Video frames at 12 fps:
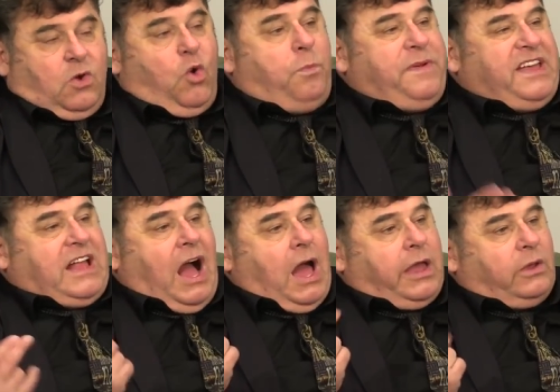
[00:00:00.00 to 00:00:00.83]
who
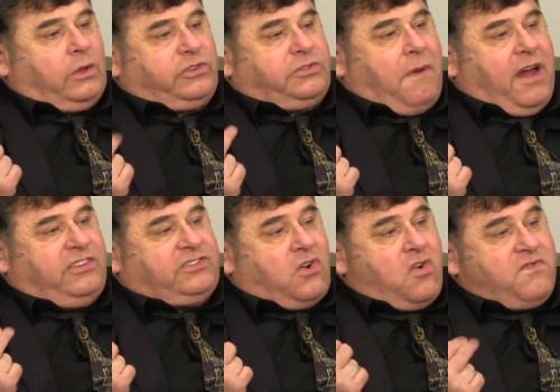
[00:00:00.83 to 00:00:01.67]
beguiles my
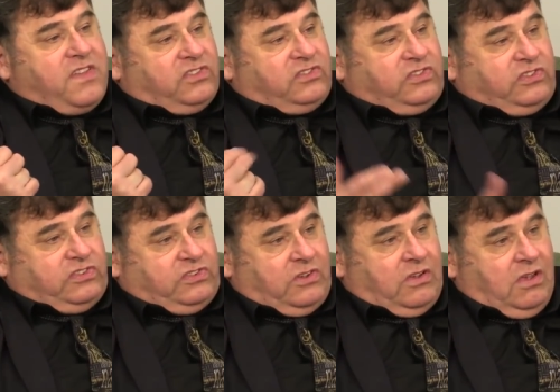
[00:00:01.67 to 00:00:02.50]

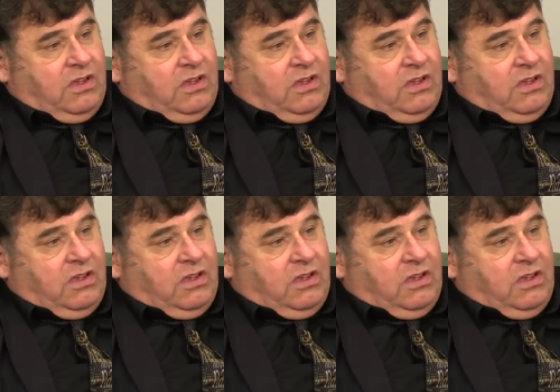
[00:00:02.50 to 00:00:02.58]
servants.